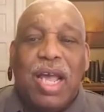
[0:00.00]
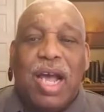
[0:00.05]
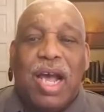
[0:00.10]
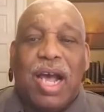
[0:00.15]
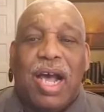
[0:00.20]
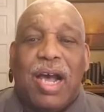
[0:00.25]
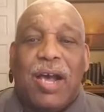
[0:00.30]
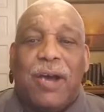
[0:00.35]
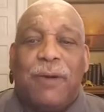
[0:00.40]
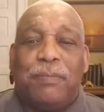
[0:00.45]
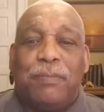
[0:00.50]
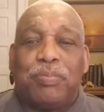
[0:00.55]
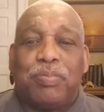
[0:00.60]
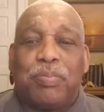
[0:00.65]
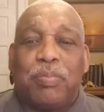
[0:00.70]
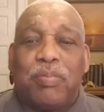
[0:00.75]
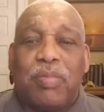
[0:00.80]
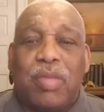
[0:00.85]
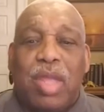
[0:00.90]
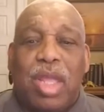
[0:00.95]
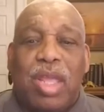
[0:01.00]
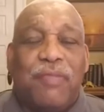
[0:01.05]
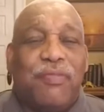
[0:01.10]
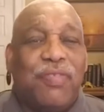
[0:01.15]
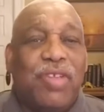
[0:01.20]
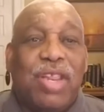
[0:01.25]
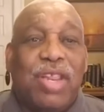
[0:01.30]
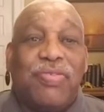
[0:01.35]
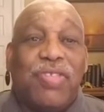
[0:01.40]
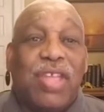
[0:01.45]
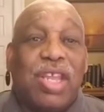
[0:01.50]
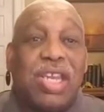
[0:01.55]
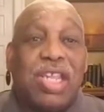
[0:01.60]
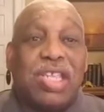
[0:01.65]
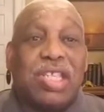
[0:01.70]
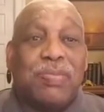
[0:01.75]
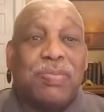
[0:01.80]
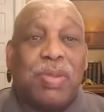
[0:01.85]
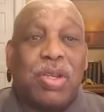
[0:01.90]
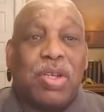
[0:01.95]
Uh, if anything
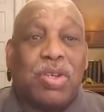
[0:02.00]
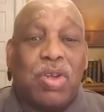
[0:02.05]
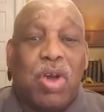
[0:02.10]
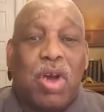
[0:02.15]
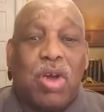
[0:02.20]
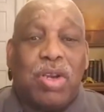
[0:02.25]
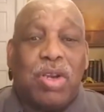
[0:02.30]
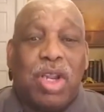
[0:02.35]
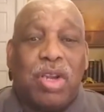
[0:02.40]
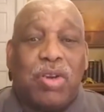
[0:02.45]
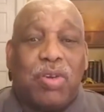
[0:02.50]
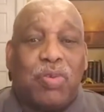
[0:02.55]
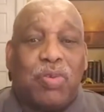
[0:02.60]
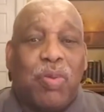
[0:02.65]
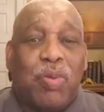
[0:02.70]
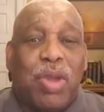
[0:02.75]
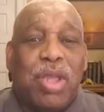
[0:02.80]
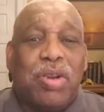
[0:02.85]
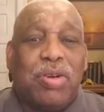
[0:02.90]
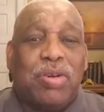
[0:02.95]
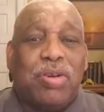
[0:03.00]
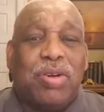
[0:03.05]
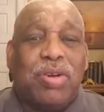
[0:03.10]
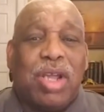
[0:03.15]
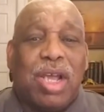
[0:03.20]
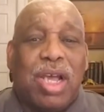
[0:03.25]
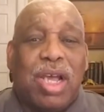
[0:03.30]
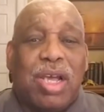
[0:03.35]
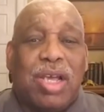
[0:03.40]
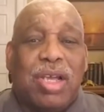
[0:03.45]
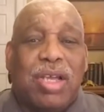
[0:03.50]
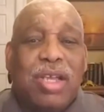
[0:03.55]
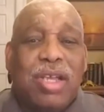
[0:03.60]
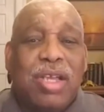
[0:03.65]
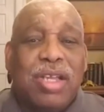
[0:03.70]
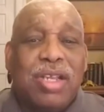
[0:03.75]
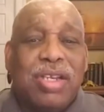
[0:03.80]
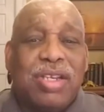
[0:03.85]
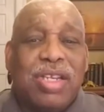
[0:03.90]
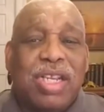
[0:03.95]
needs to be taught in greater uh,
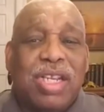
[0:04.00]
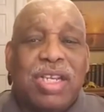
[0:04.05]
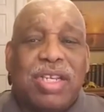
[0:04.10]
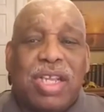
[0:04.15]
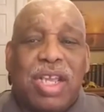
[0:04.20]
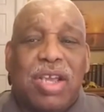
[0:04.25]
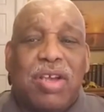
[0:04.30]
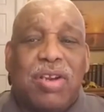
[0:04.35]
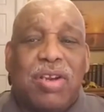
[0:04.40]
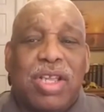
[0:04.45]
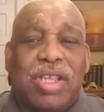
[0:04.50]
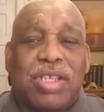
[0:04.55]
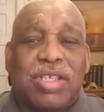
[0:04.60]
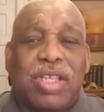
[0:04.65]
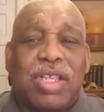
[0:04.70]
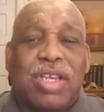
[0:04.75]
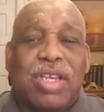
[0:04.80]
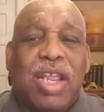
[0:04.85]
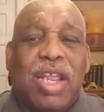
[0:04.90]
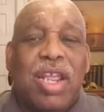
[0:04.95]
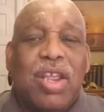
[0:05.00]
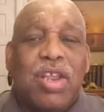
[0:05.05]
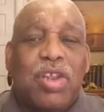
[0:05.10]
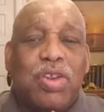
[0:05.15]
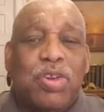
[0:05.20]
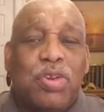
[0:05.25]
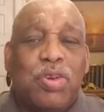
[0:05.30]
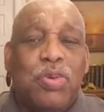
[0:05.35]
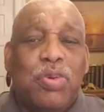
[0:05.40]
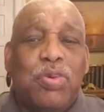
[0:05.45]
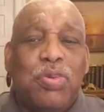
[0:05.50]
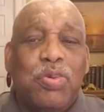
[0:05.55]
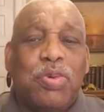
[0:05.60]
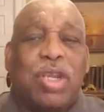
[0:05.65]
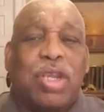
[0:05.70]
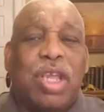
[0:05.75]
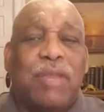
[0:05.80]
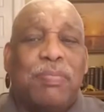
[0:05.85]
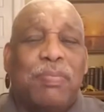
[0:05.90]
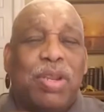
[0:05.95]
detail, is that you
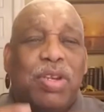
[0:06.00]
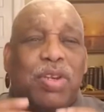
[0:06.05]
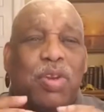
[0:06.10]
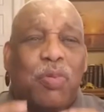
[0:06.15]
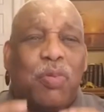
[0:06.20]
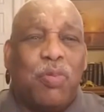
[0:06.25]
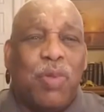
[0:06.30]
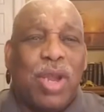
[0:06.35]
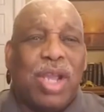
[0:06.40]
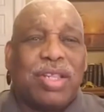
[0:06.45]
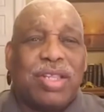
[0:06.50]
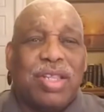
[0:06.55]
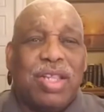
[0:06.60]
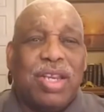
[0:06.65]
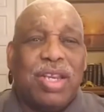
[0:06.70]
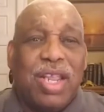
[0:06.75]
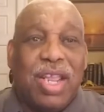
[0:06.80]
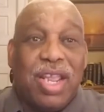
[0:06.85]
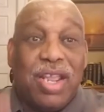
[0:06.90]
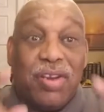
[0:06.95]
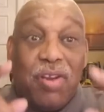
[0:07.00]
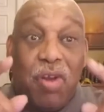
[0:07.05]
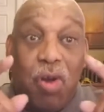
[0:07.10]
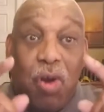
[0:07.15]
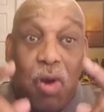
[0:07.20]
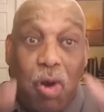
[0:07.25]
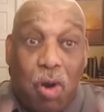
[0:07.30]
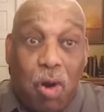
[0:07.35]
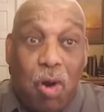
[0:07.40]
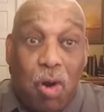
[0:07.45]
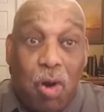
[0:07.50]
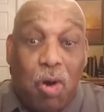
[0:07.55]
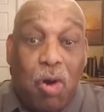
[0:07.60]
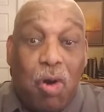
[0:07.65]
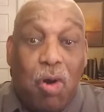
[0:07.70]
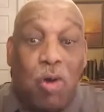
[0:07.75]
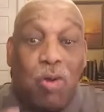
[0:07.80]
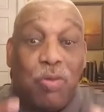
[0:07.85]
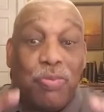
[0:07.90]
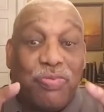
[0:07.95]
can be directed in
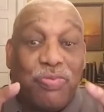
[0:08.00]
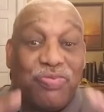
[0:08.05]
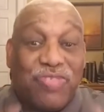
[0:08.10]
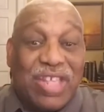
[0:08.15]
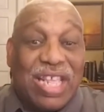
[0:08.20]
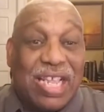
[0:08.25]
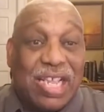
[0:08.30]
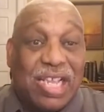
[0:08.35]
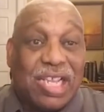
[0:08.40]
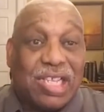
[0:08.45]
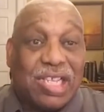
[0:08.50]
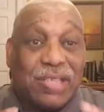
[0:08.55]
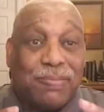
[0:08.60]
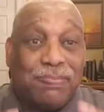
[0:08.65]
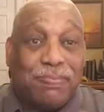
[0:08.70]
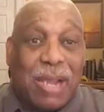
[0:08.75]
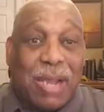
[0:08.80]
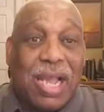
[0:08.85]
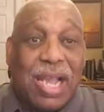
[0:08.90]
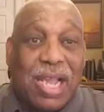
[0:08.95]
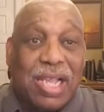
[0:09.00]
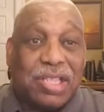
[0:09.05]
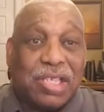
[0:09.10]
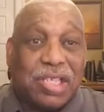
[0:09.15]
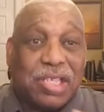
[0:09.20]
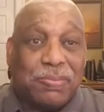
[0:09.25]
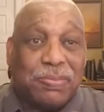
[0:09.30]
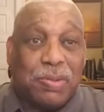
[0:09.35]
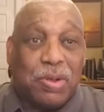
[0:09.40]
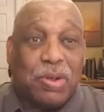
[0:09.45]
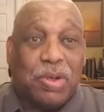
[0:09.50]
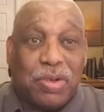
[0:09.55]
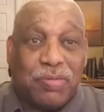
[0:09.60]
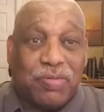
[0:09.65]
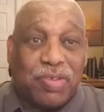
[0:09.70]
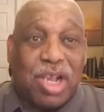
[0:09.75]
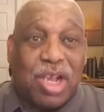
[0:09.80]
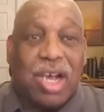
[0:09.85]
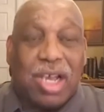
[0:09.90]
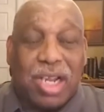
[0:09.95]
all things by the Spirit
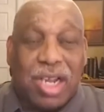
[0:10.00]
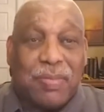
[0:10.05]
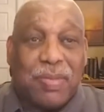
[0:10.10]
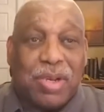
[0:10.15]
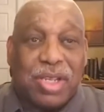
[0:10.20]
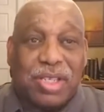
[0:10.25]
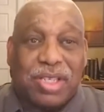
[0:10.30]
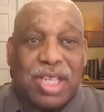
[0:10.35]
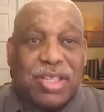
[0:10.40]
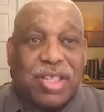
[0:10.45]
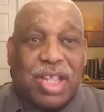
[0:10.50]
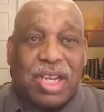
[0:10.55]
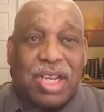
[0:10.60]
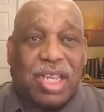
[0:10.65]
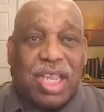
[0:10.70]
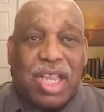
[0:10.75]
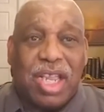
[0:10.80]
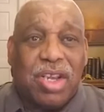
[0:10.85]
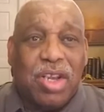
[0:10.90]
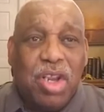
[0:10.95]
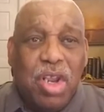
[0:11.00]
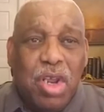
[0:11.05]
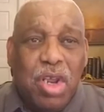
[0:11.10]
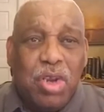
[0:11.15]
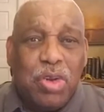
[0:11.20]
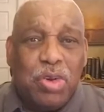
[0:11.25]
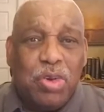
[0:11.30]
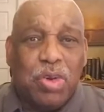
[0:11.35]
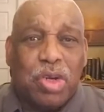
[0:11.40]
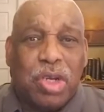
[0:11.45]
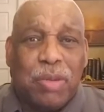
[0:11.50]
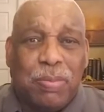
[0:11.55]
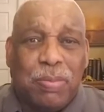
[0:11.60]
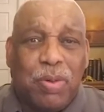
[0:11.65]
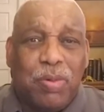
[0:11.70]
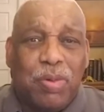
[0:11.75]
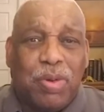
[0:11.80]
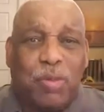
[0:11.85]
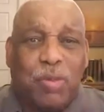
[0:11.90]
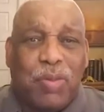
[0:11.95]
of God. I'm going to say that again. You can
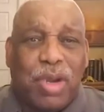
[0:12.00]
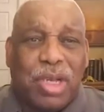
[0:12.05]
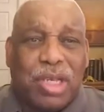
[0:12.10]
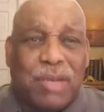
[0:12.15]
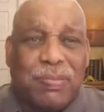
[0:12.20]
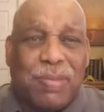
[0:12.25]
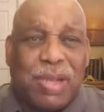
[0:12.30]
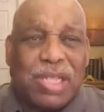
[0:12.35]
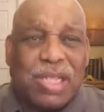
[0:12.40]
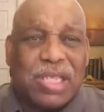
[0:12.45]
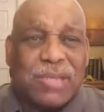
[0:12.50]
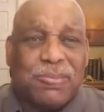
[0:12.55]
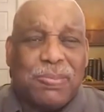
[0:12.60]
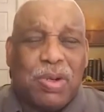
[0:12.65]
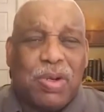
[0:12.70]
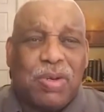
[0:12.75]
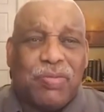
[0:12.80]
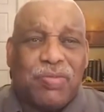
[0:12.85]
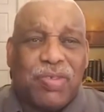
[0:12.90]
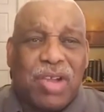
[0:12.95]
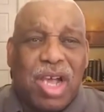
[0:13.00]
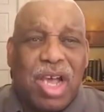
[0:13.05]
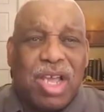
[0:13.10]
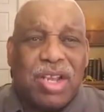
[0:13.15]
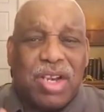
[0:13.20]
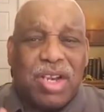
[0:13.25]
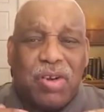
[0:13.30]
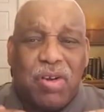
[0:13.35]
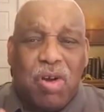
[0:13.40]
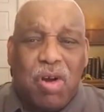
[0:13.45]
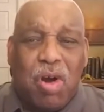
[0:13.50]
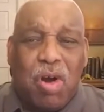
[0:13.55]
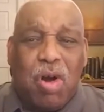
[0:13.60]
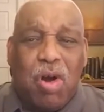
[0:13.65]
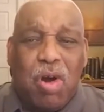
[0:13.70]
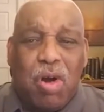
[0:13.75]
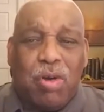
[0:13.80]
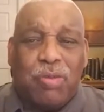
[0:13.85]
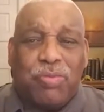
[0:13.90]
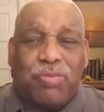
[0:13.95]
be directed by the Spirit of God in
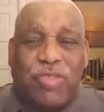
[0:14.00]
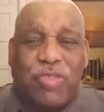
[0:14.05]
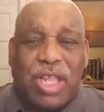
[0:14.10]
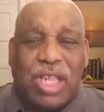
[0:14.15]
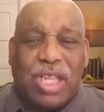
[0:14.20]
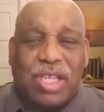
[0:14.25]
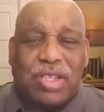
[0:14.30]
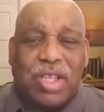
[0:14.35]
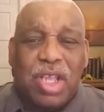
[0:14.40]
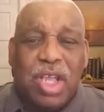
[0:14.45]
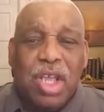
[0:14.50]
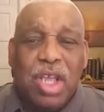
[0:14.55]
all things.